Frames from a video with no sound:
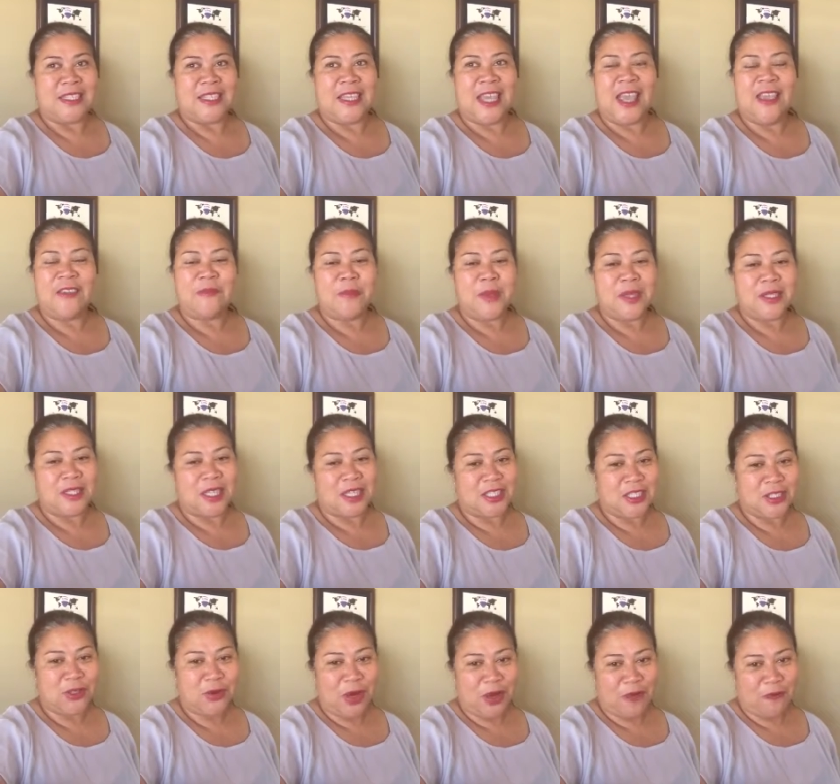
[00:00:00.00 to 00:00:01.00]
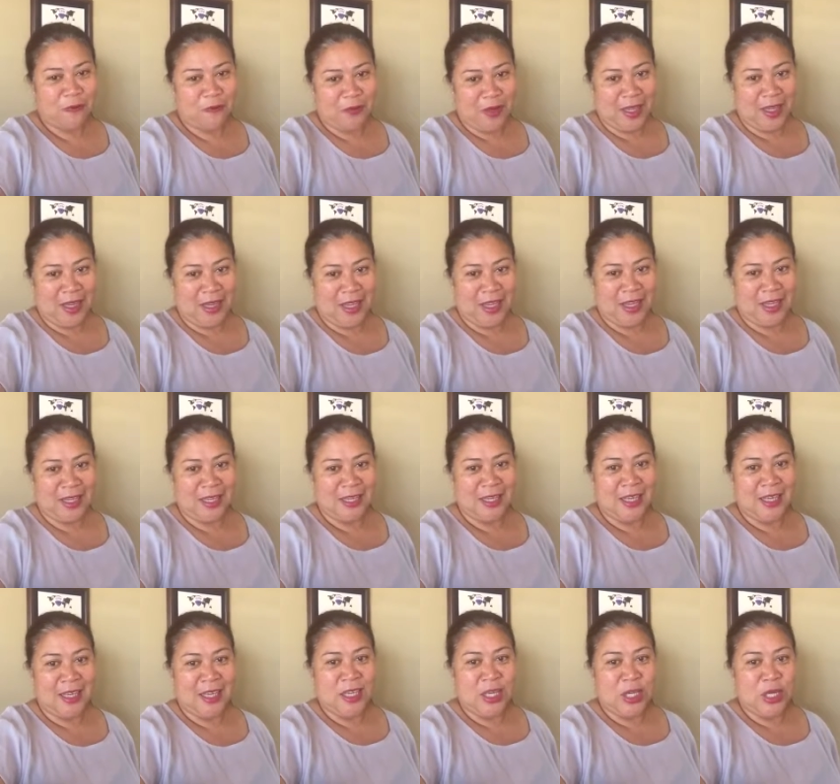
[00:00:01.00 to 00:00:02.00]
gave me such great feeling
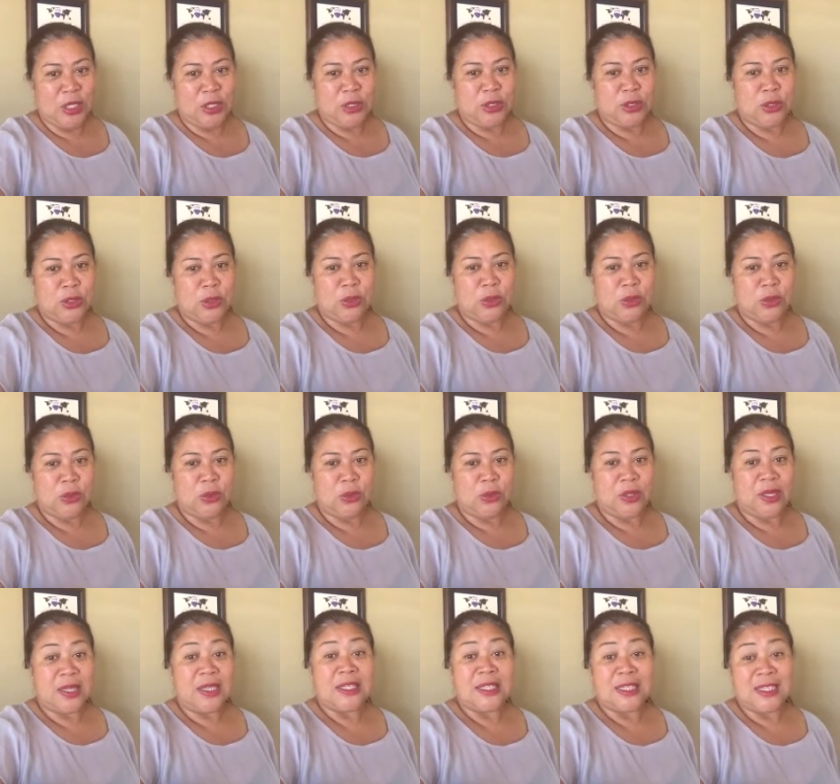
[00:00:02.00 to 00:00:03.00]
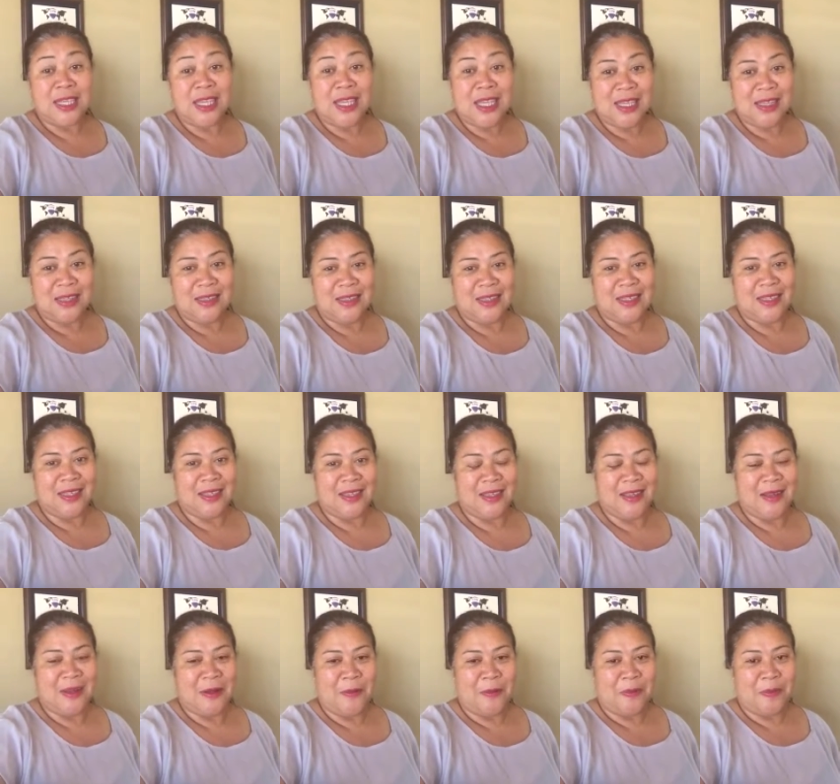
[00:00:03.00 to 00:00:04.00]
to exceed
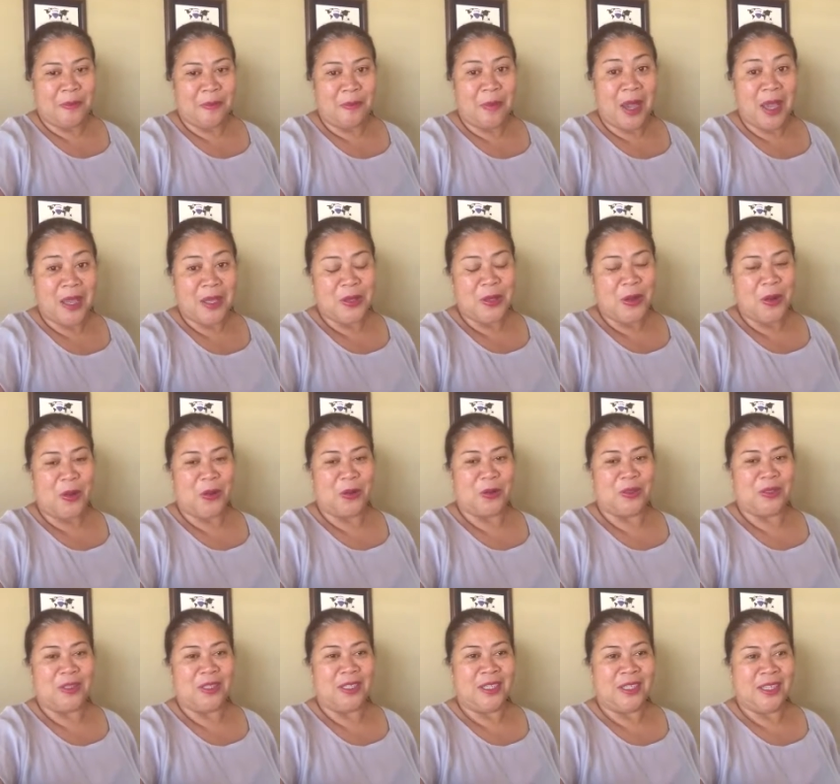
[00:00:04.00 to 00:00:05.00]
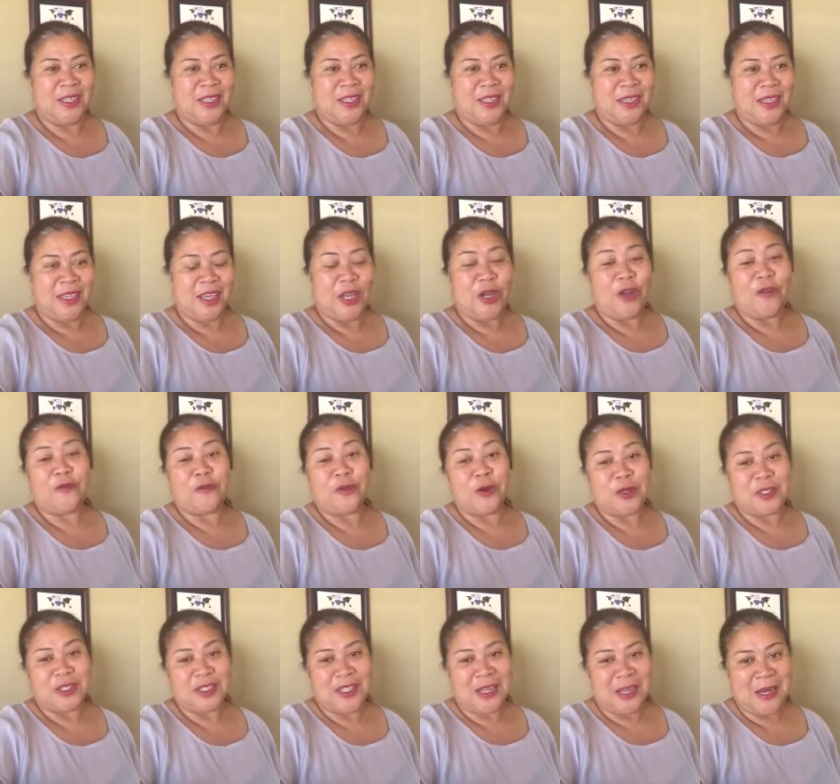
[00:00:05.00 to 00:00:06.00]
my goal and of
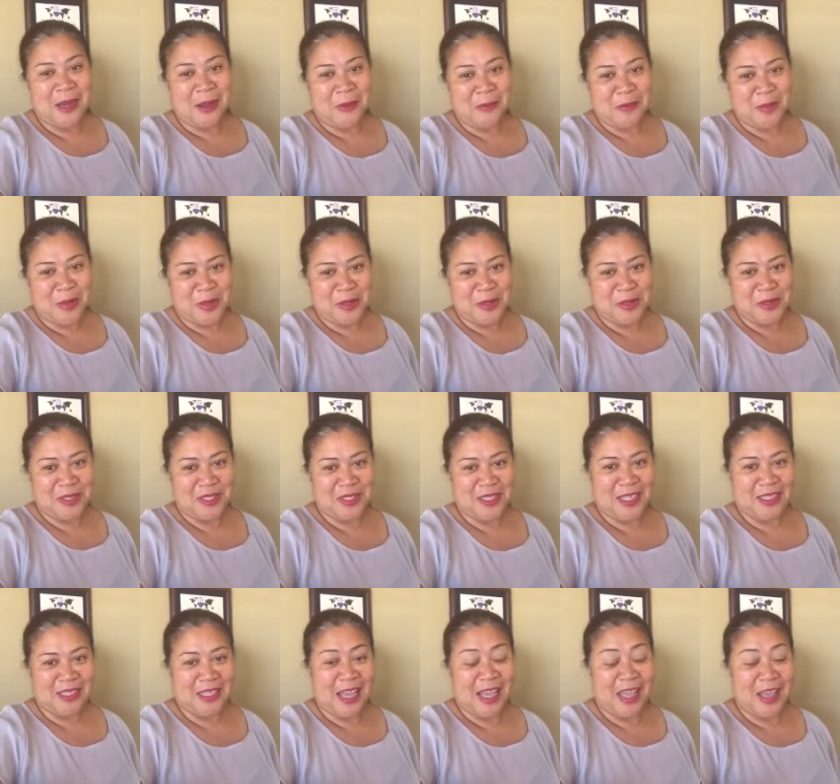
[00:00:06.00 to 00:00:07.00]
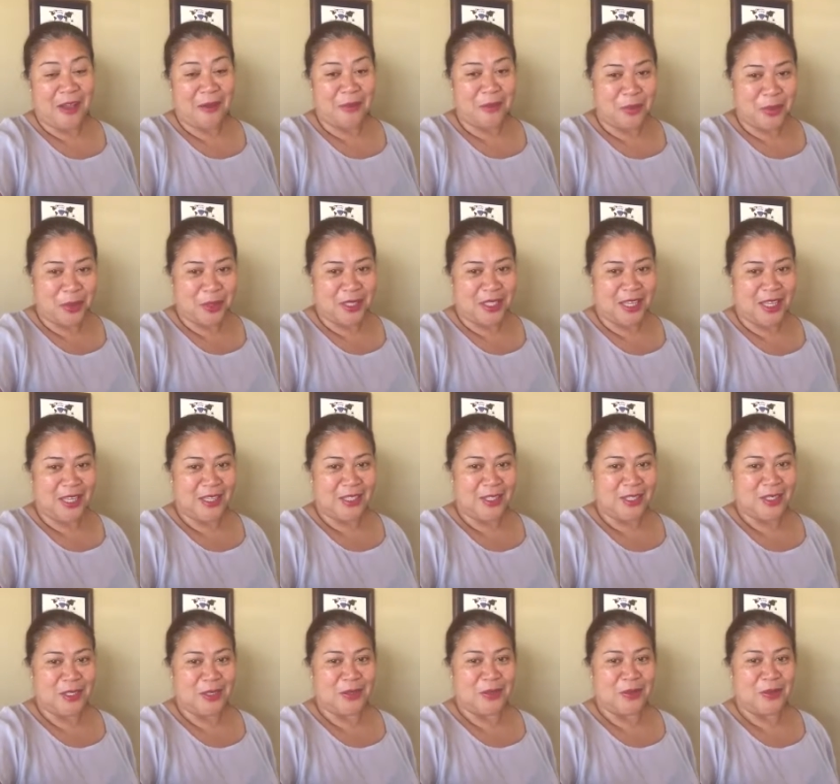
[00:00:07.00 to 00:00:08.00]
course the numbers that I have put
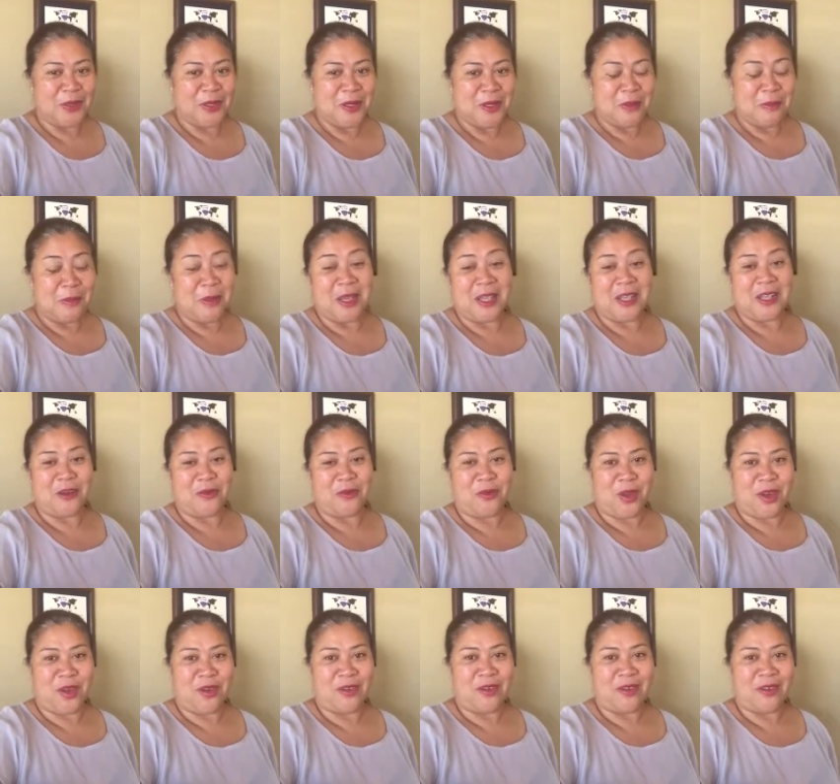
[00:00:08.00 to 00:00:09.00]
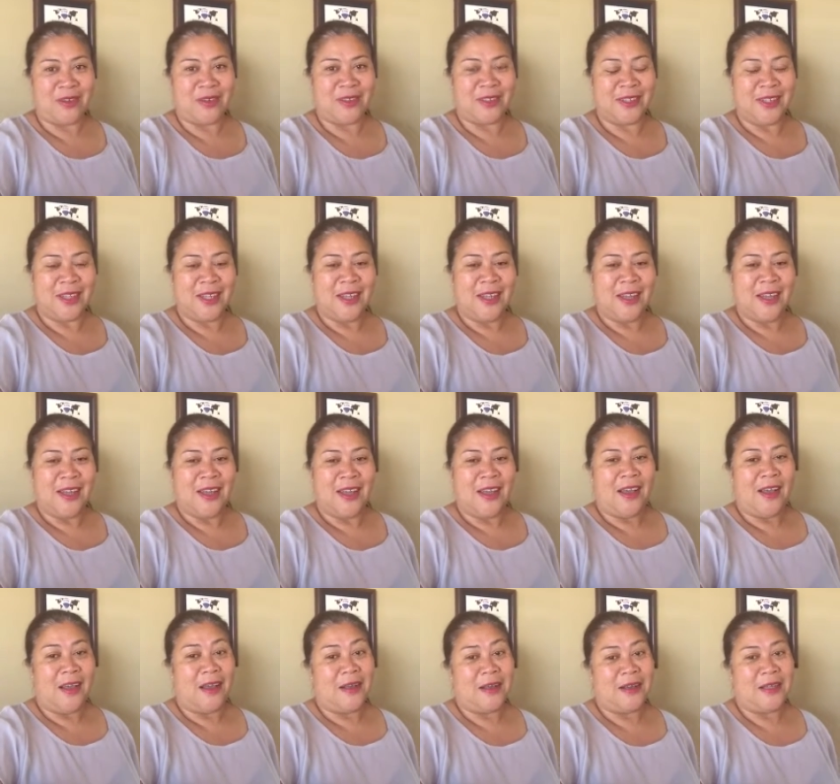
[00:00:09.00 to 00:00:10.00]
into my career.
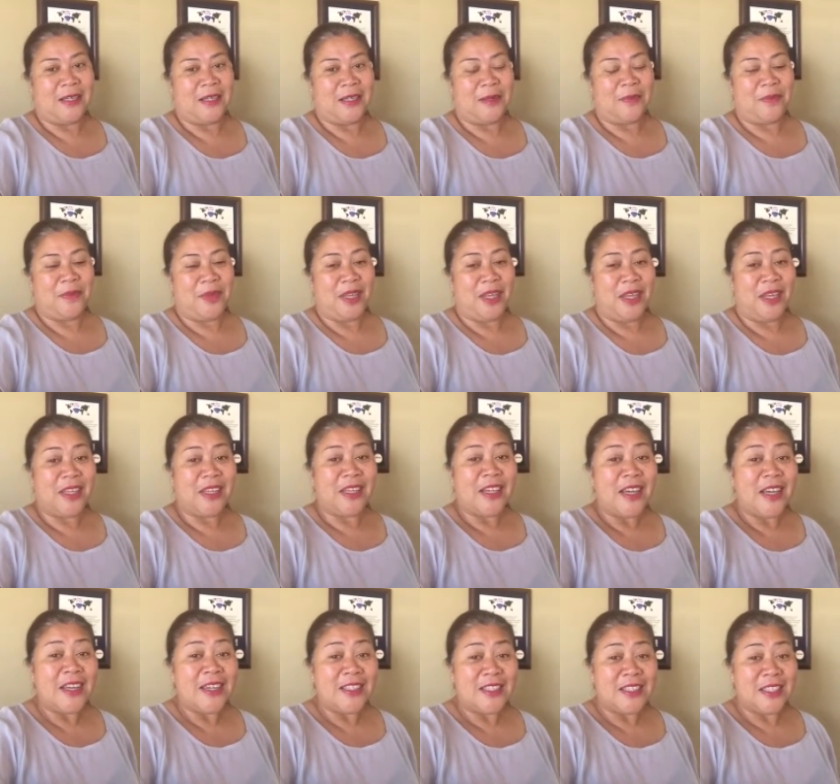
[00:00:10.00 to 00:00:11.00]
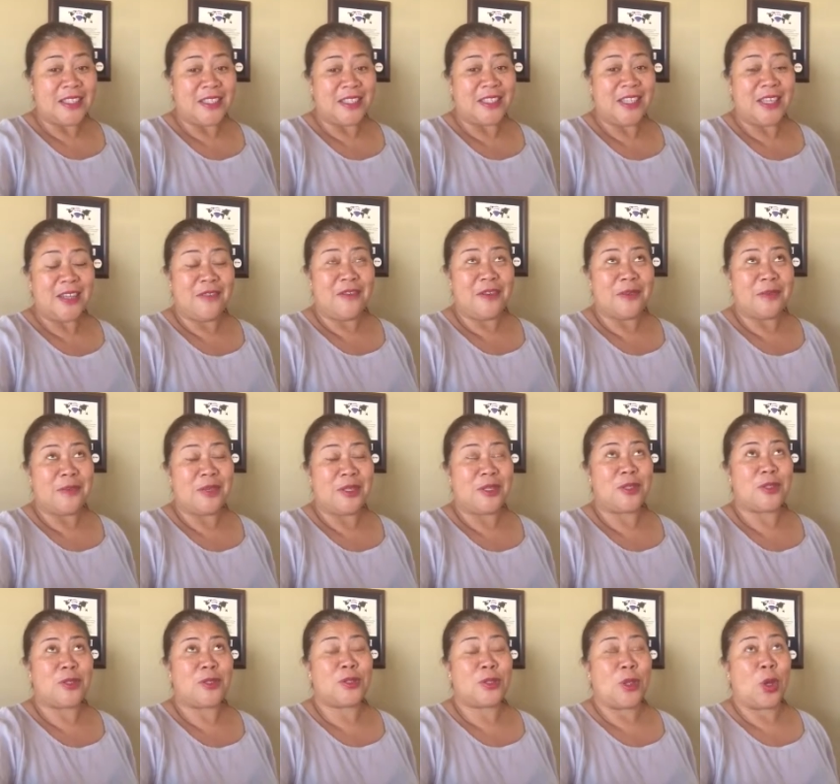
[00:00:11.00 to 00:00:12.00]
Um, it has just given me
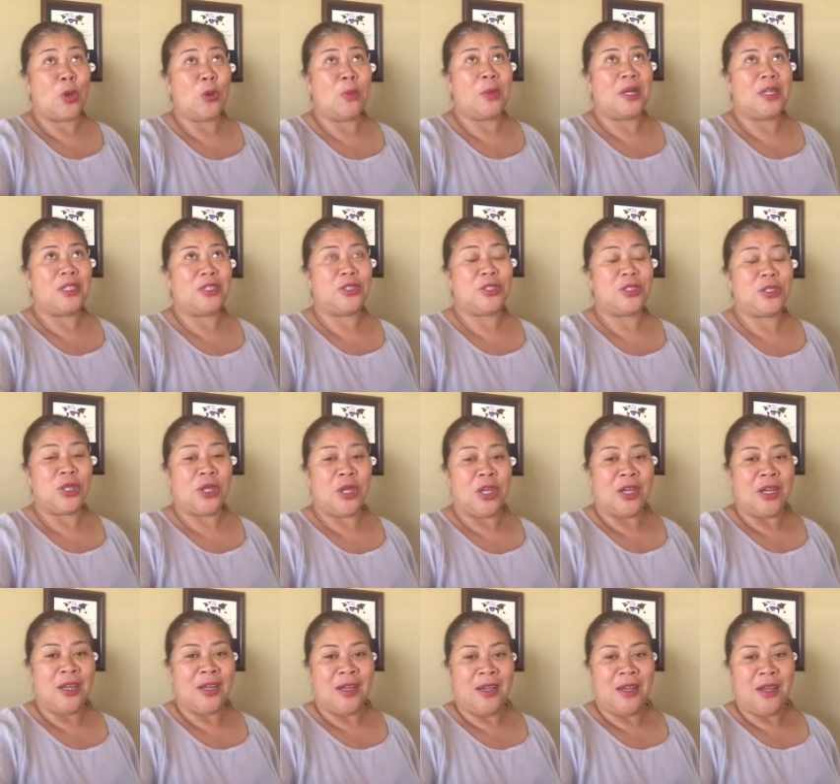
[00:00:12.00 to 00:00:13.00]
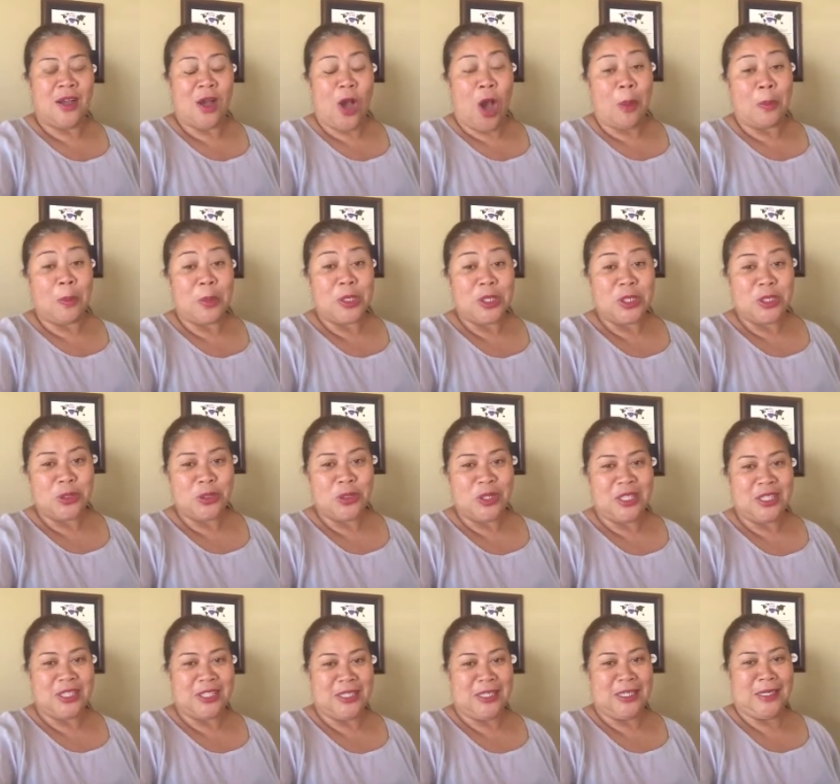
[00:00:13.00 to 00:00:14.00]
so much
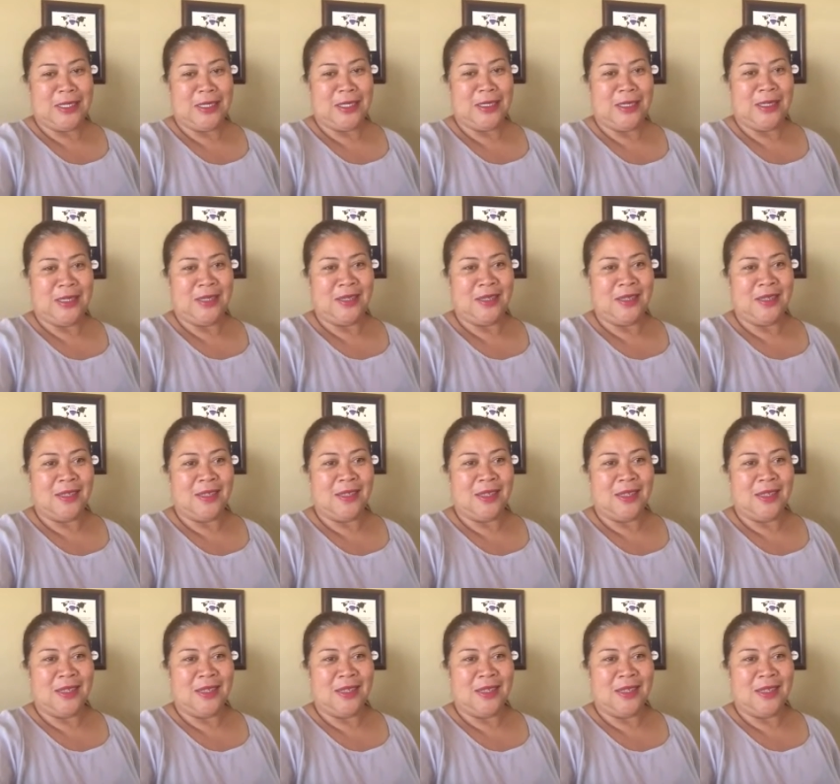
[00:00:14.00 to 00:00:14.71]
opportunity